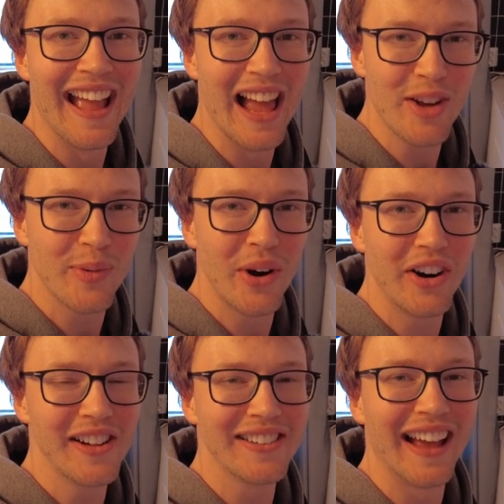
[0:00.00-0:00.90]
Hello
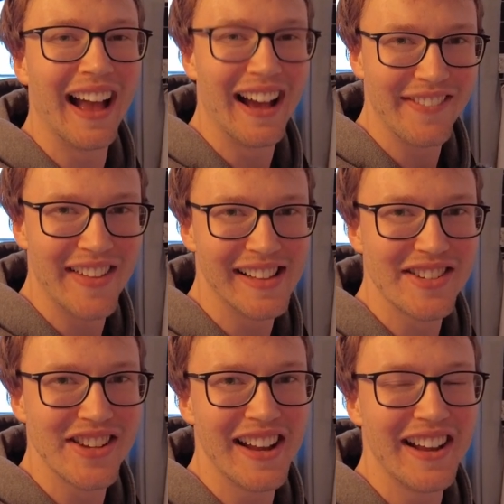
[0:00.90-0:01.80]
world, I'm
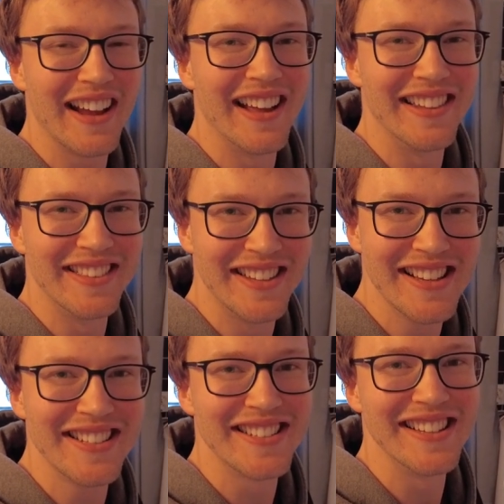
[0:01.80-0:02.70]
LJ and
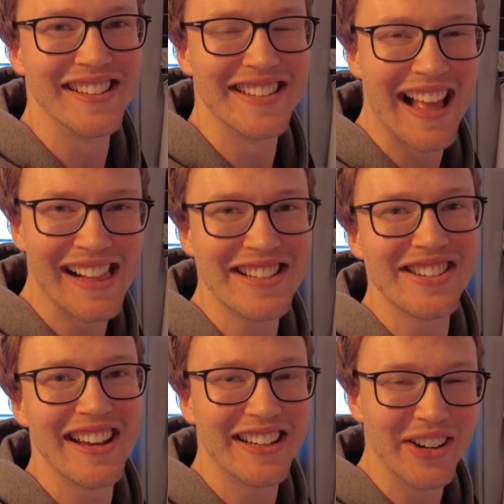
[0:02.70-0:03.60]
this is
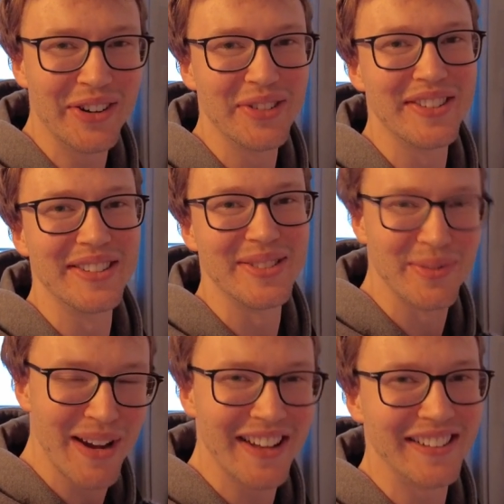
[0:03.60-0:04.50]
LJ Goes
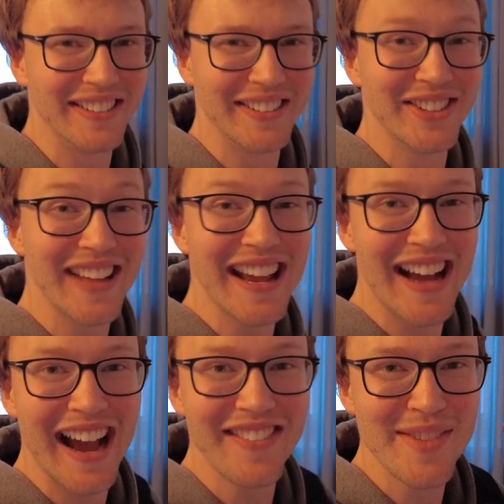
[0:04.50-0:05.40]
Sweden.
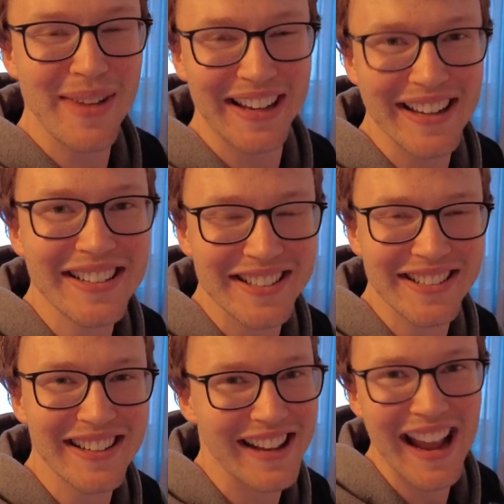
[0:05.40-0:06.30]
Today I'm in my
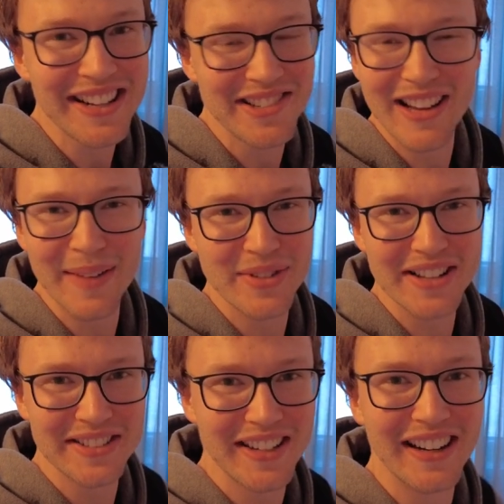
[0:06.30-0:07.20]
kitchen and actually I'm
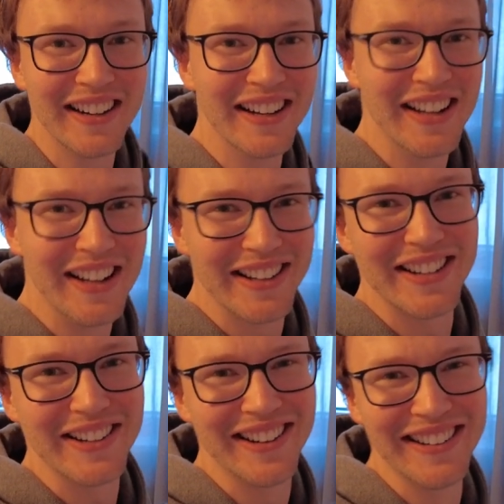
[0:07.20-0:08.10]
just here
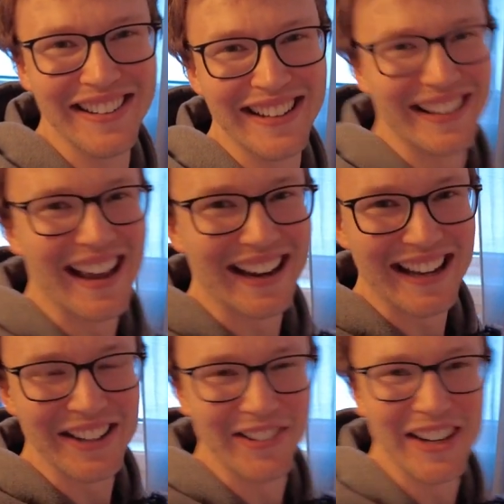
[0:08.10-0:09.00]
to
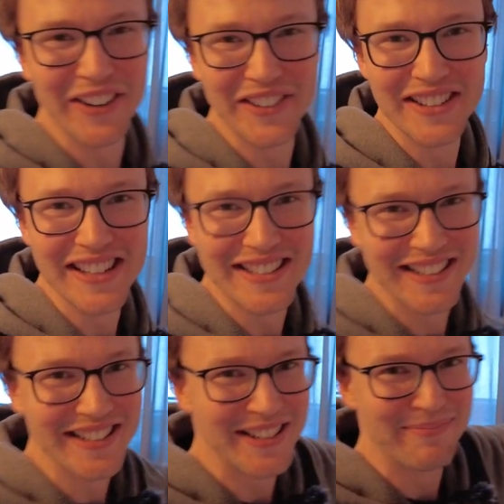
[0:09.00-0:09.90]
get rid of the
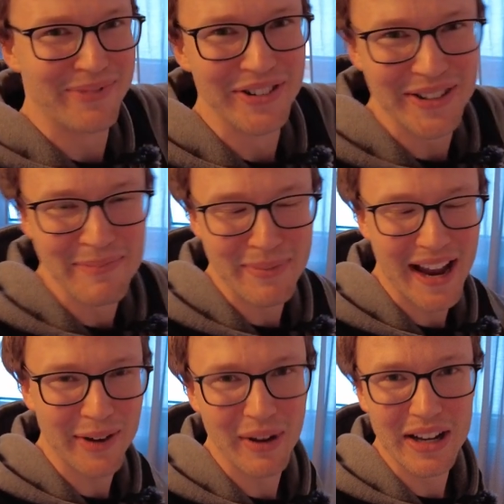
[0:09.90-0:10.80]
dishes and put them
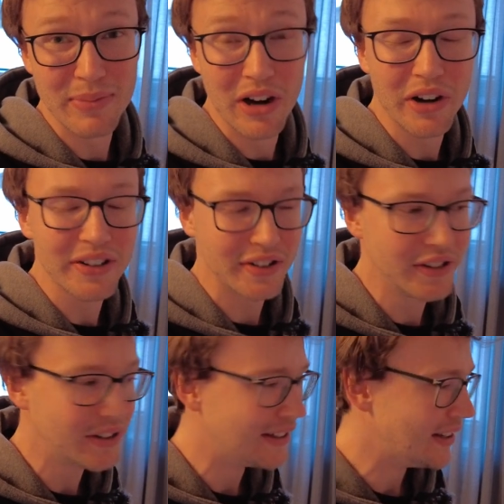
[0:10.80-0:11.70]
back where they belong to.